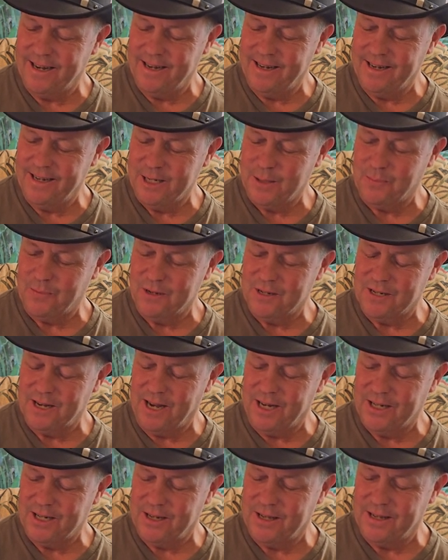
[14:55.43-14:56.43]
in his
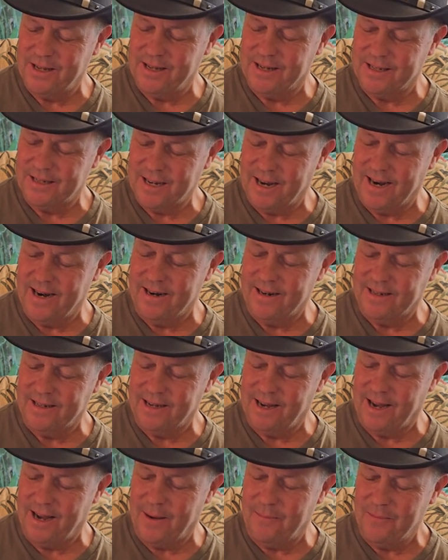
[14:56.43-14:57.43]
possession the entire
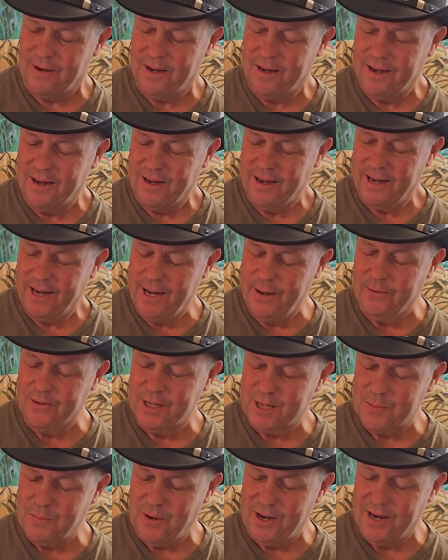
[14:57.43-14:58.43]
time he
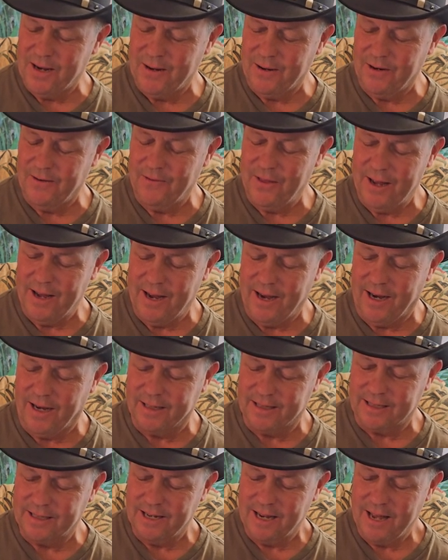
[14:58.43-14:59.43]
was Speaker of the
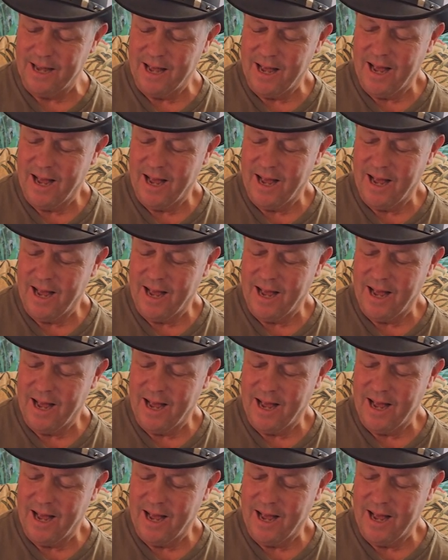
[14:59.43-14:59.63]
House,